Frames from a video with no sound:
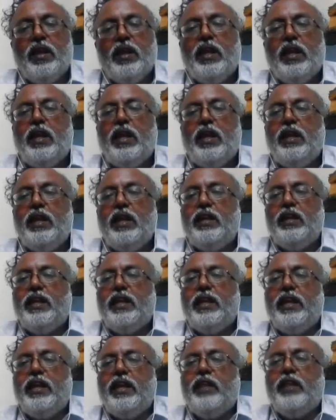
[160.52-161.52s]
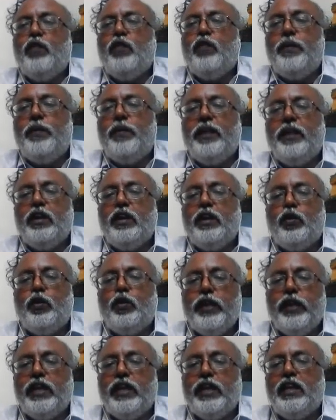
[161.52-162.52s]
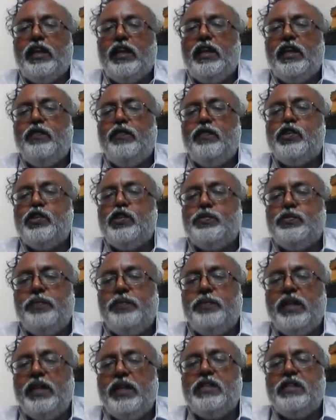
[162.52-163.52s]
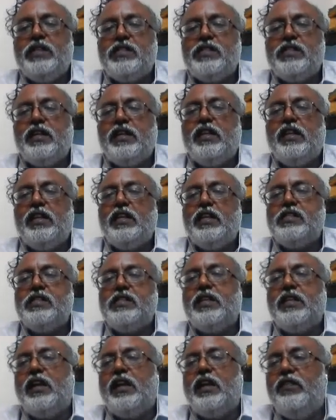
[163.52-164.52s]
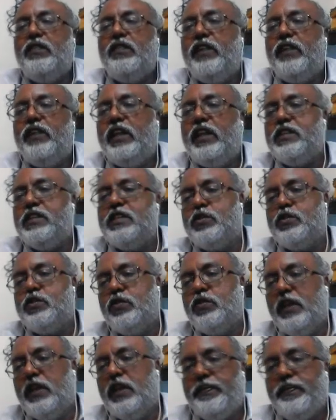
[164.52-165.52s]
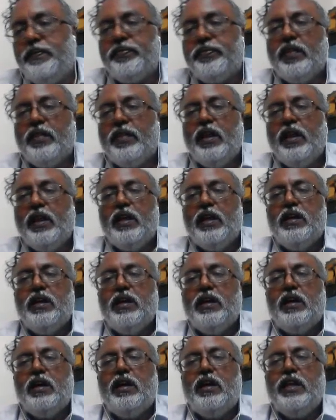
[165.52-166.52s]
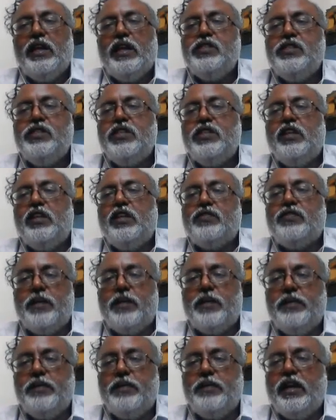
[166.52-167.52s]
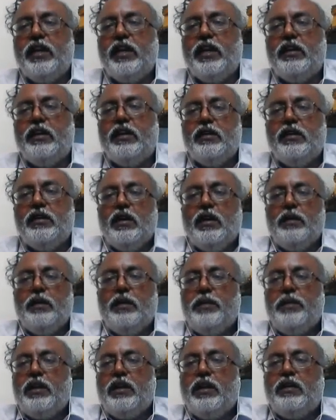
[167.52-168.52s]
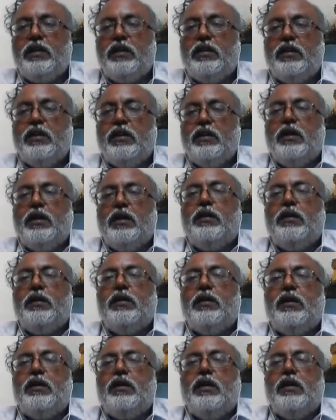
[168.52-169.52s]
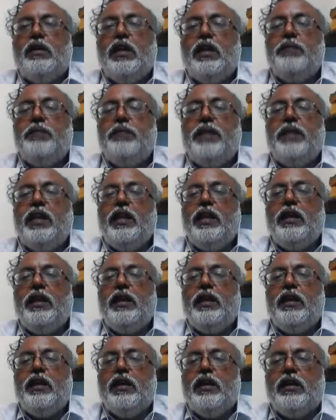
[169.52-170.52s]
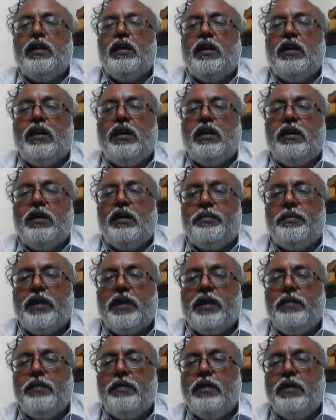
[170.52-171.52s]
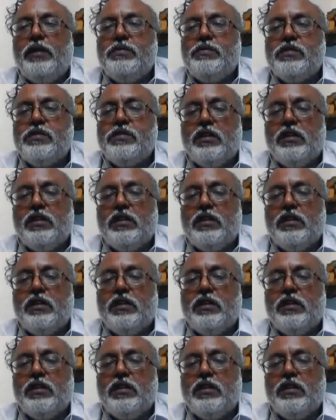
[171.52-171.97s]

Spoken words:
it can evaporate quickly, which means that it is an advantage to the engine of some kind. But in many problems,